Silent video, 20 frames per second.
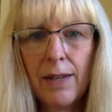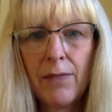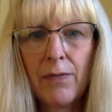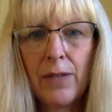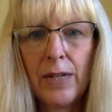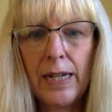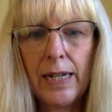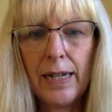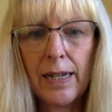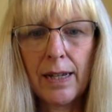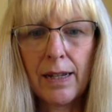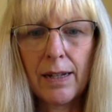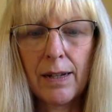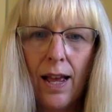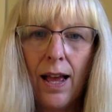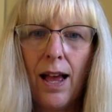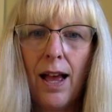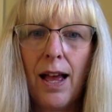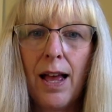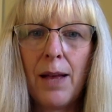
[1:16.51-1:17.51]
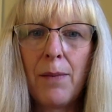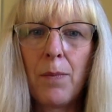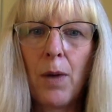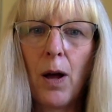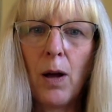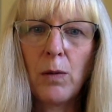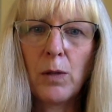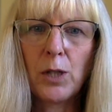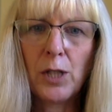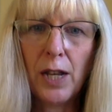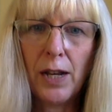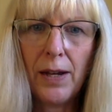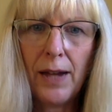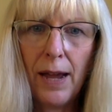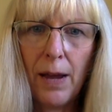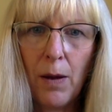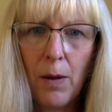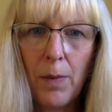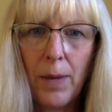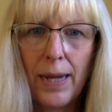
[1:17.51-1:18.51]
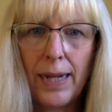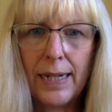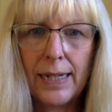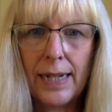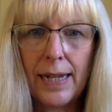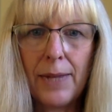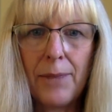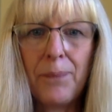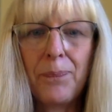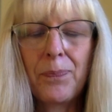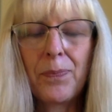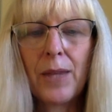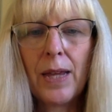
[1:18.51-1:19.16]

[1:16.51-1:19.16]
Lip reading: vegan. I will show you how I made it,